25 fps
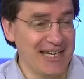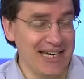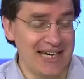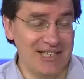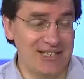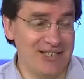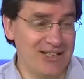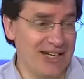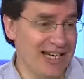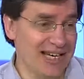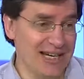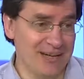
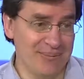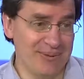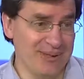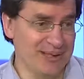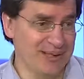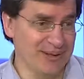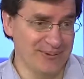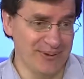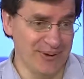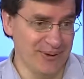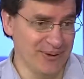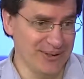And you got to
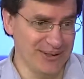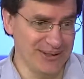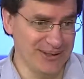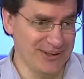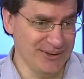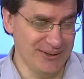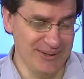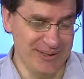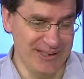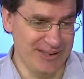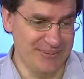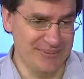be devoted
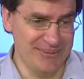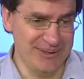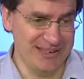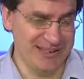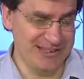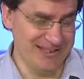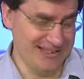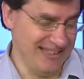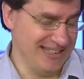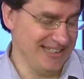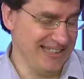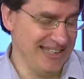to it. I
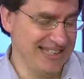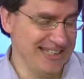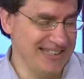mean, uh,